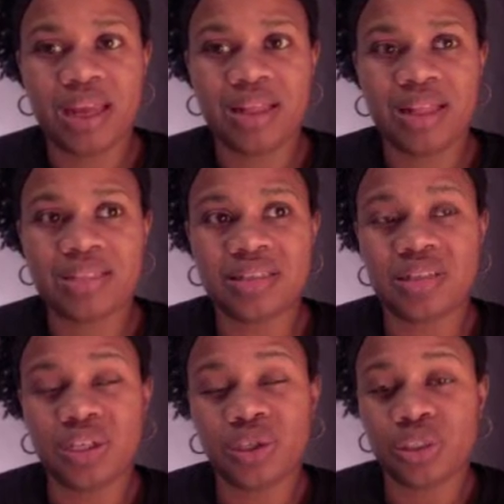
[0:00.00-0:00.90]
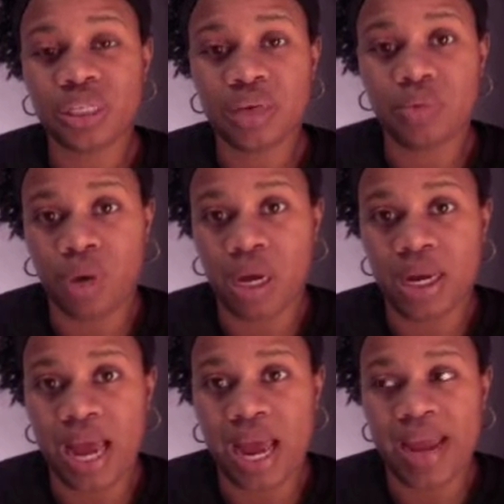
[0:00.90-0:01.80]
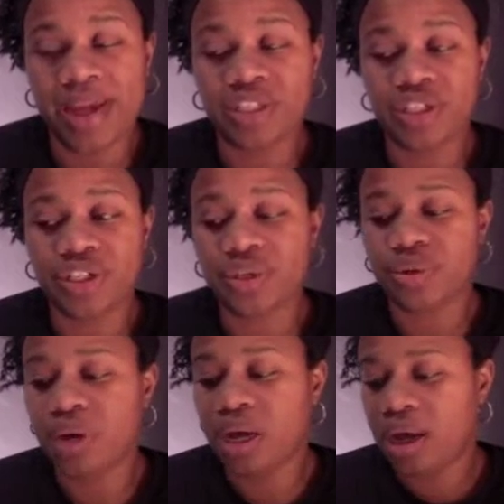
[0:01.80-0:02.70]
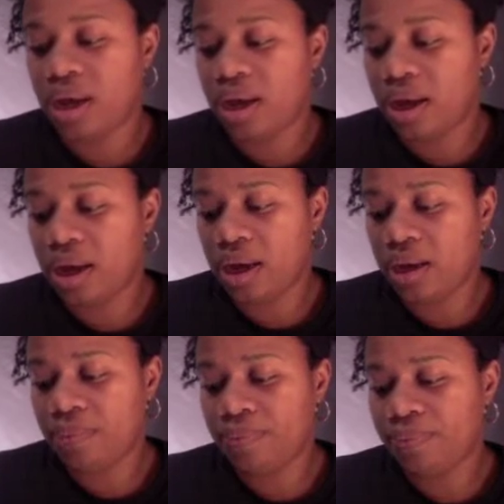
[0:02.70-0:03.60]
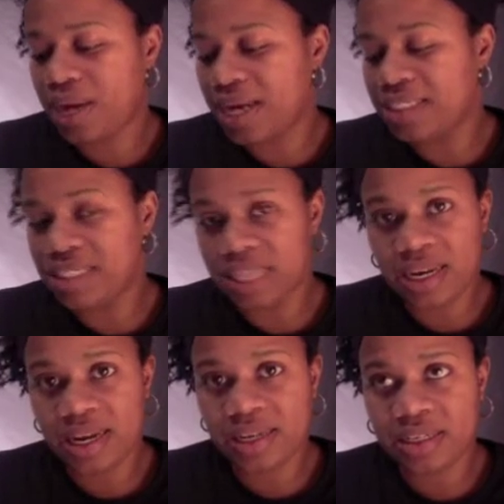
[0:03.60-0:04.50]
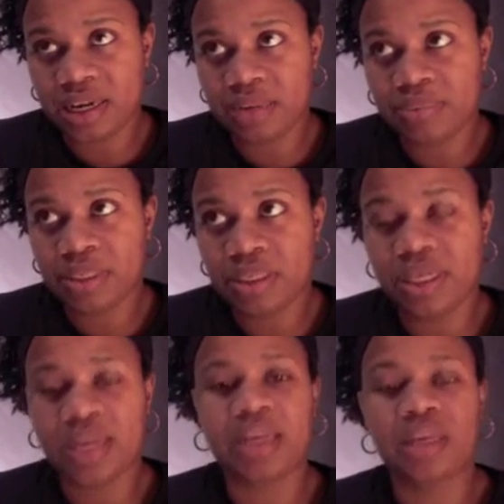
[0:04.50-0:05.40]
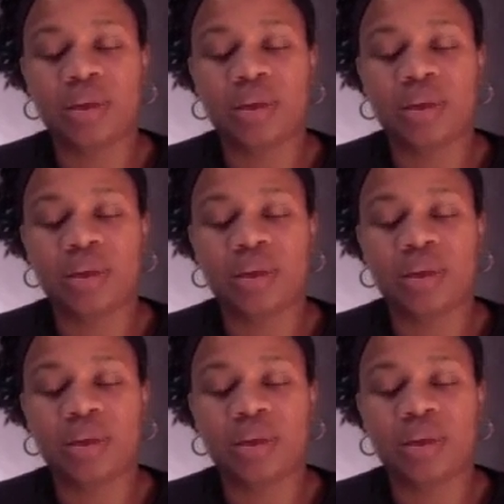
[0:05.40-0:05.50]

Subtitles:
that's essentially what I had to do. I did end up getting,